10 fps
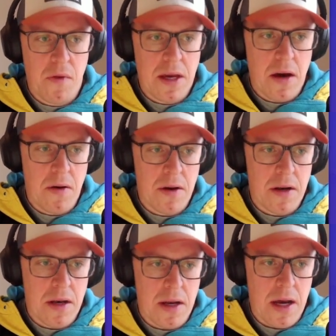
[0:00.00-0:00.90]
if we go
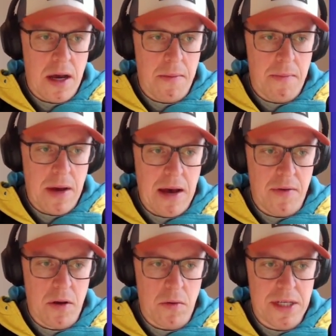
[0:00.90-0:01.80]
and
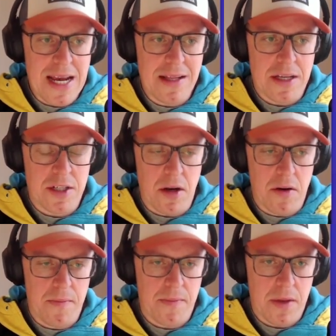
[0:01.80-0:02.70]
have a look what's in the
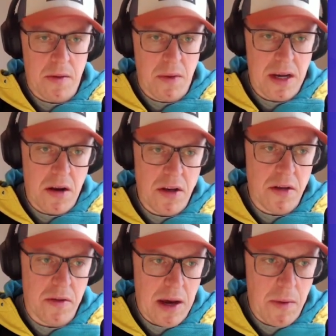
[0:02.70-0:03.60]
slot, and we can
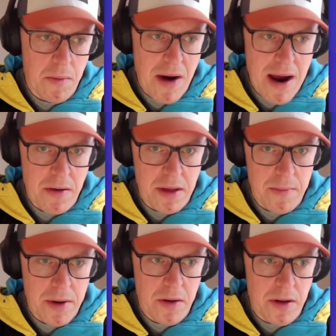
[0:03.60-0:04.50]
only do that when we're out of the
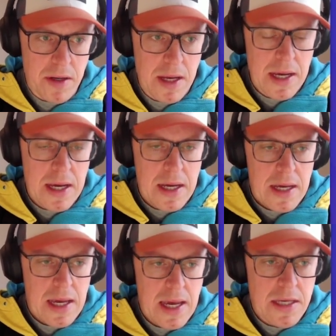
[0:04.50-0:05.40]
component,
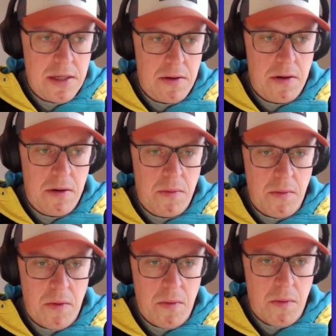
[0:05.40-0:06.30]
is
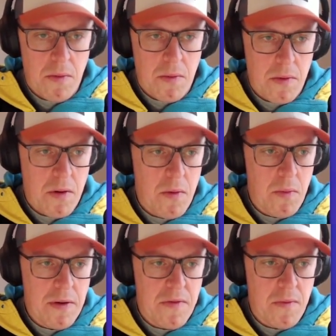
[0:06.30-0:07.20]

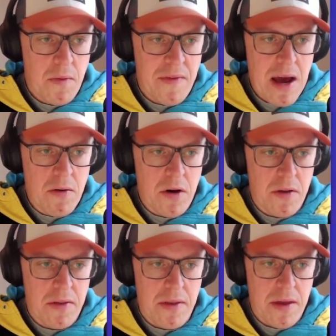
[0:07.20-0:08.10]
we've now
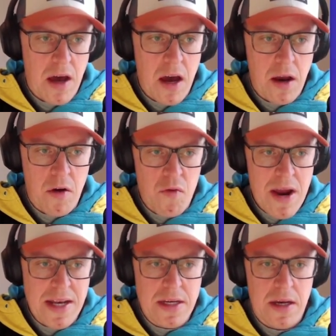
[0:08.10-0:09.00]
got a
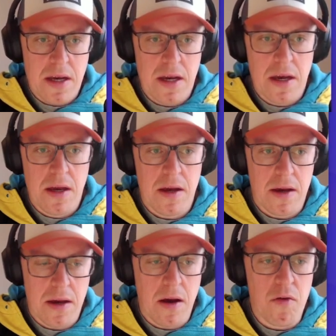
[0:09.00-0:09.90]
grid
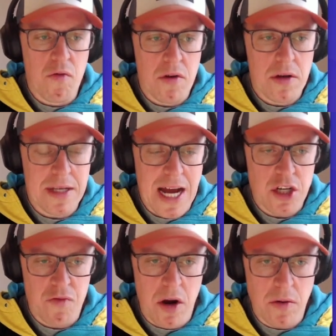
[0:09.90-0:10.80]

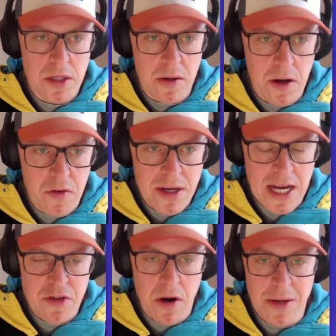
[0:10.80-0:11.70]
dash row. So a grid
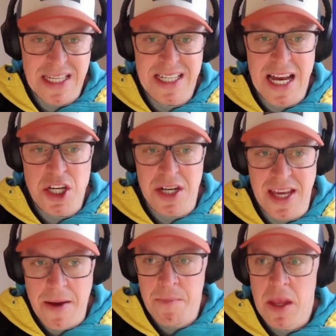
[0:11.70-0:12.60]
dash row is
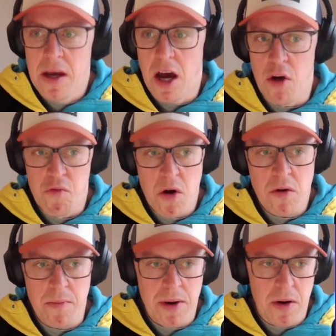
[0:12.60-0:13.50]
essentially a
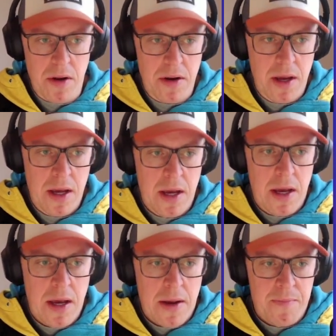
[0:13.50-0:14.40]
row component.
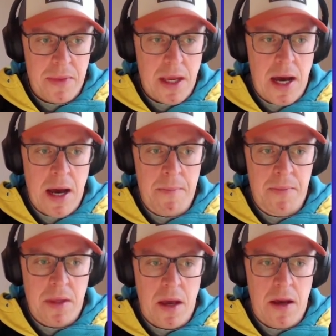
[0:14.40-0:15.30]

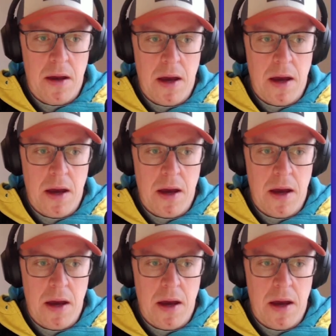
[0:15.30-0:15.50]
And